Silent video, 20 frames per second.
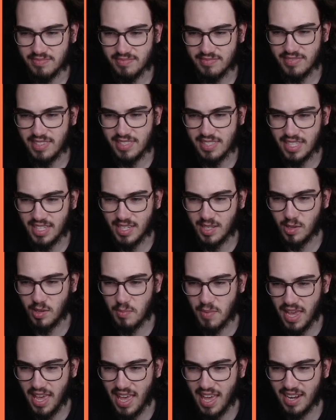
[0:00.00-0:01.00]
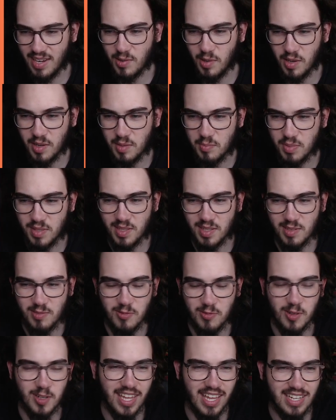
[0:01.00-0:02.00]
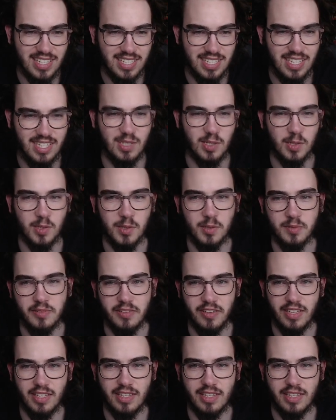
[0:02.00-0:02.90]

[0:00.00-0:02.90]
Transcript: Singer man gone but not forget he, yo.